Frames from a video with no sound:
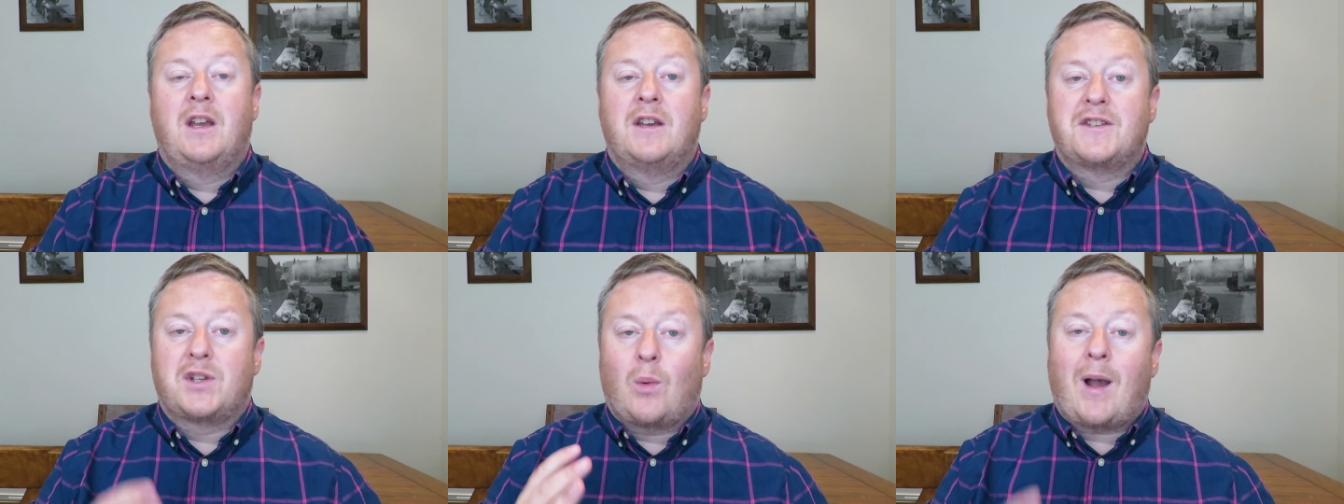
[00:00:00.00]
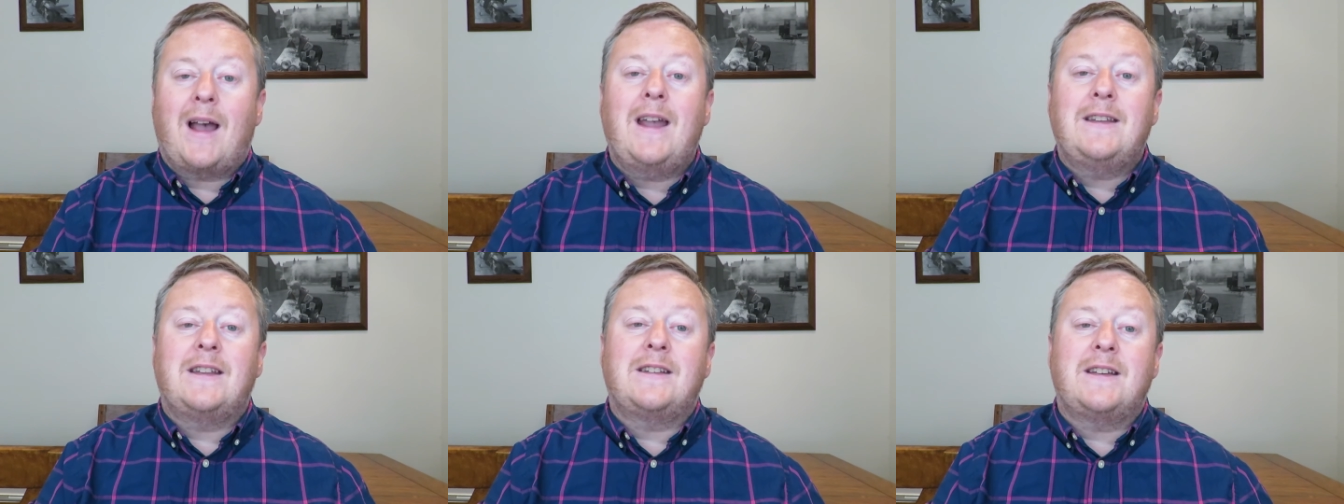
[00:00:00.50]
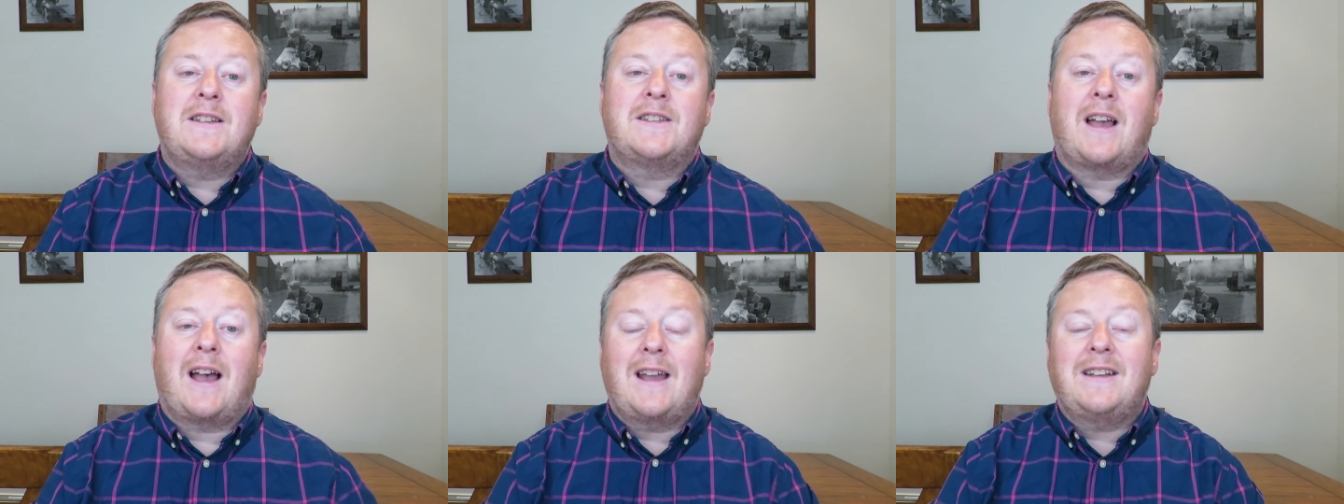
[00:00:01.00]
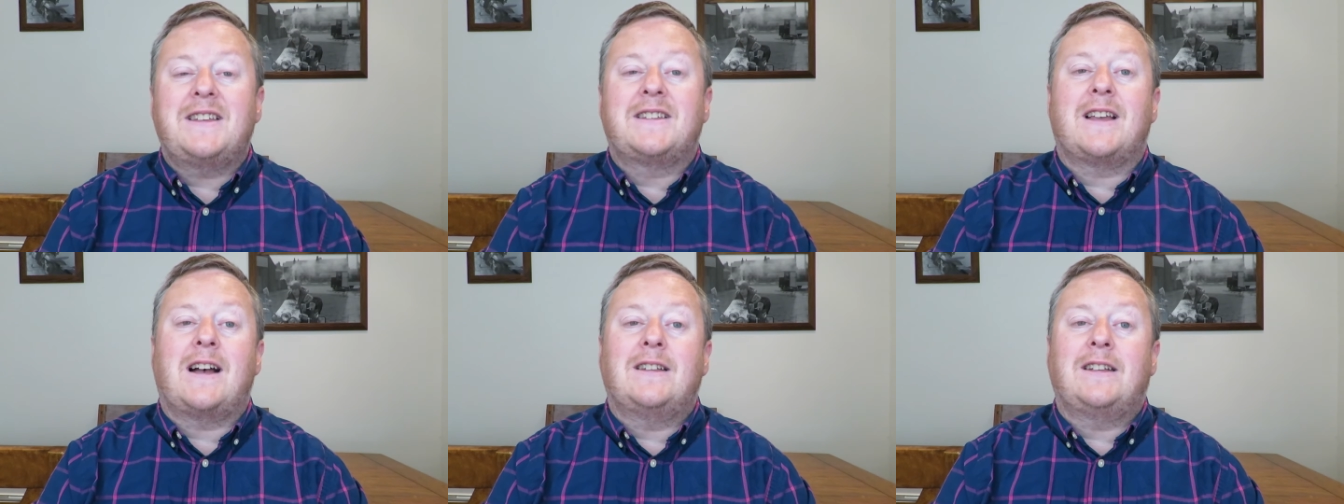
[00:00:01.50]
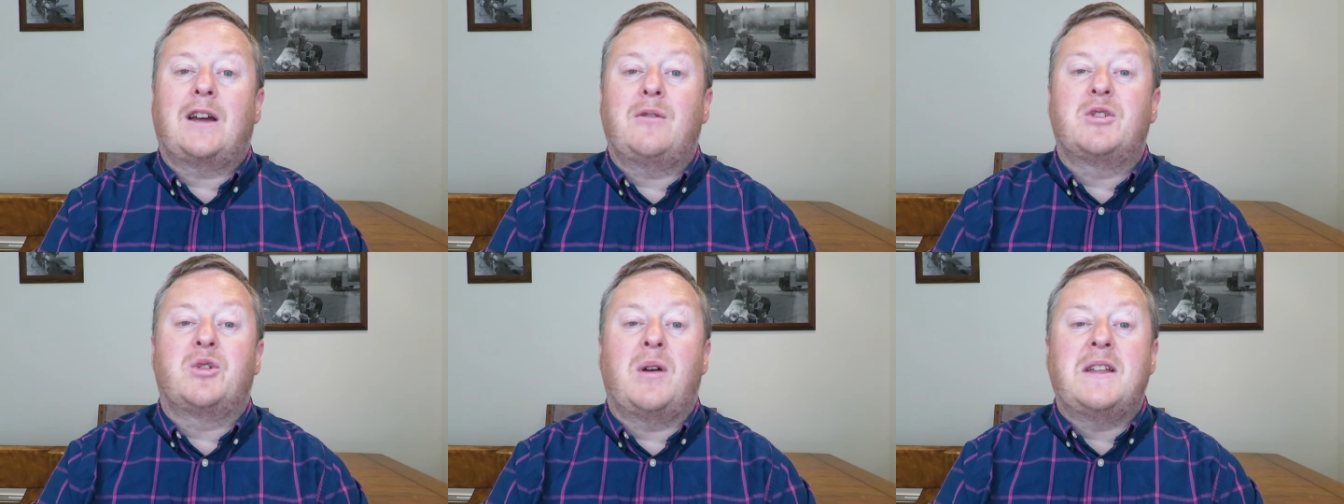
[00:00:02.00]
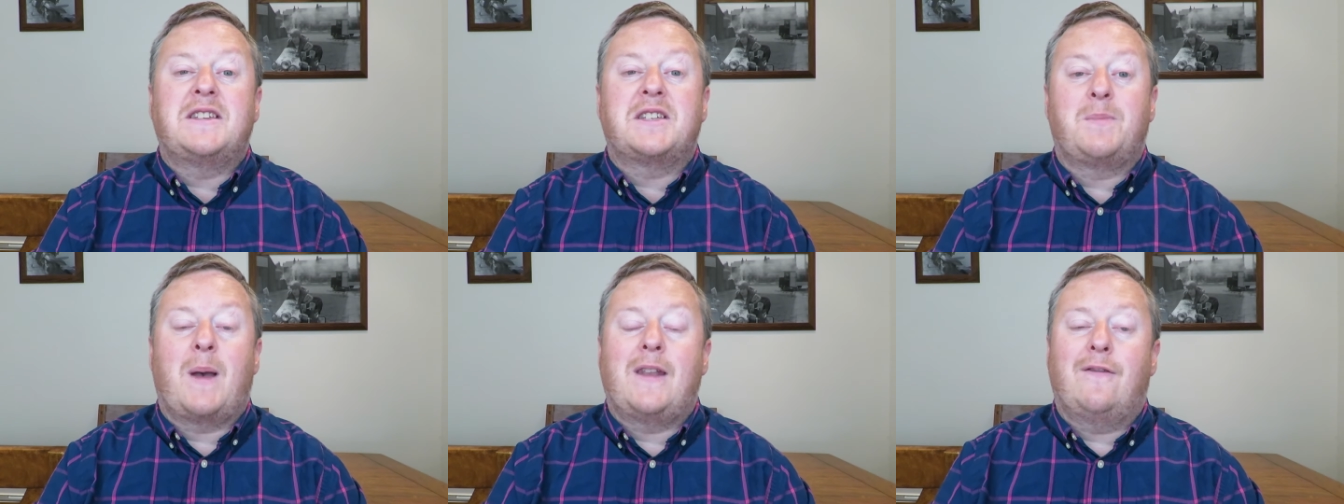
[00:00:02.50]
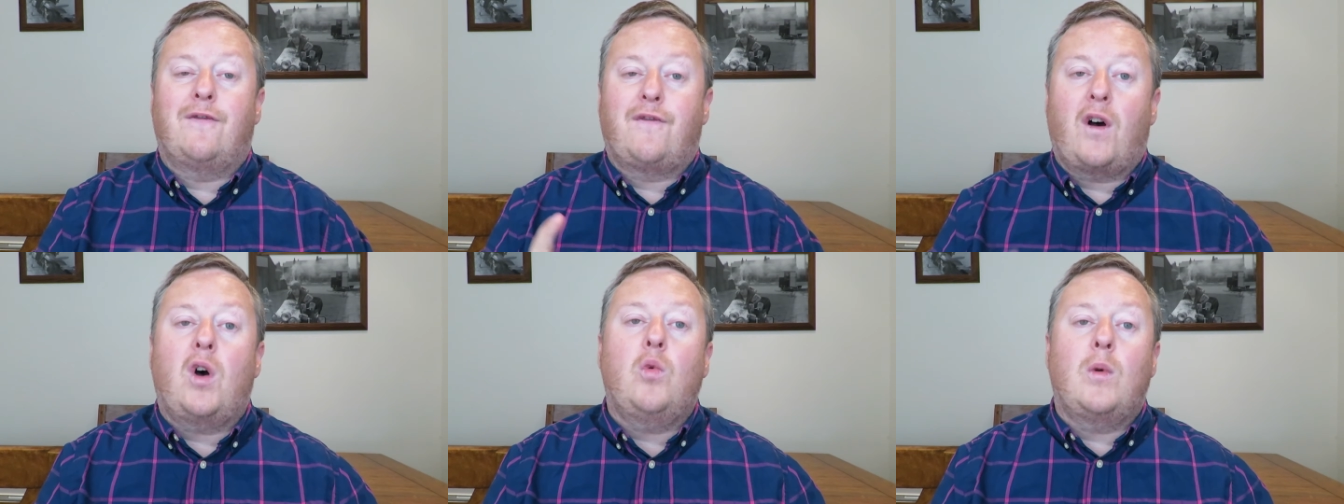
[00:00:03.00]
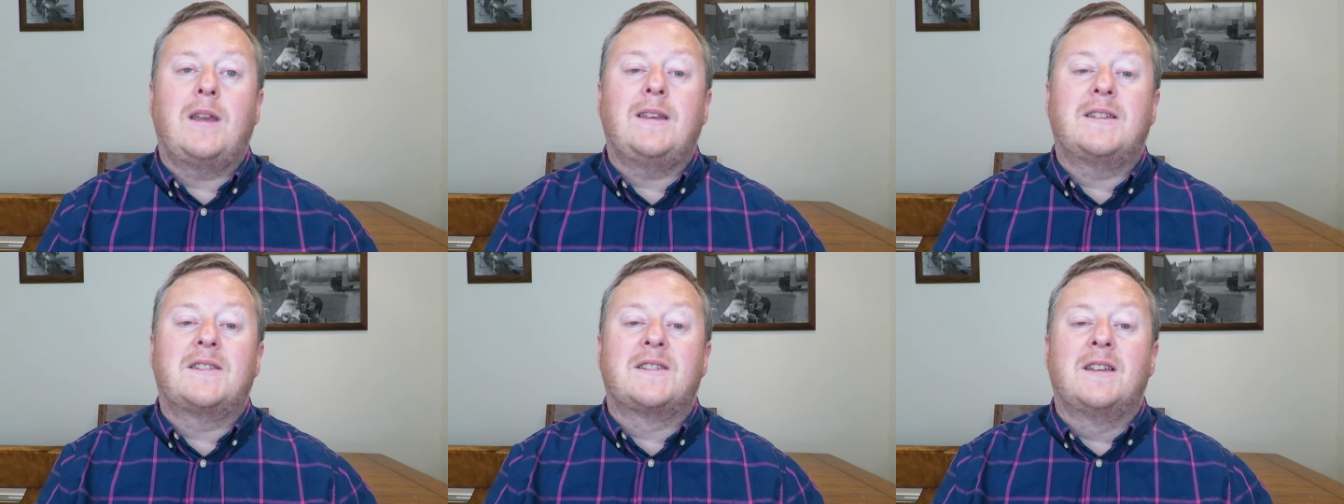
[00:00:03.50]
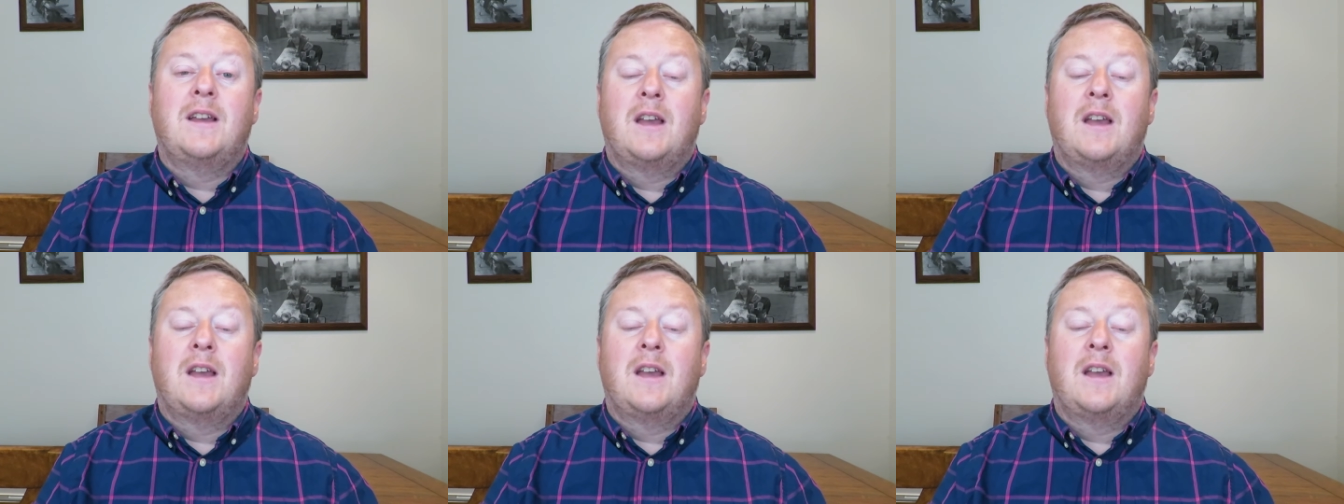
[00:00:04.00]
So what I did is I decided I was going to spend 4 weeks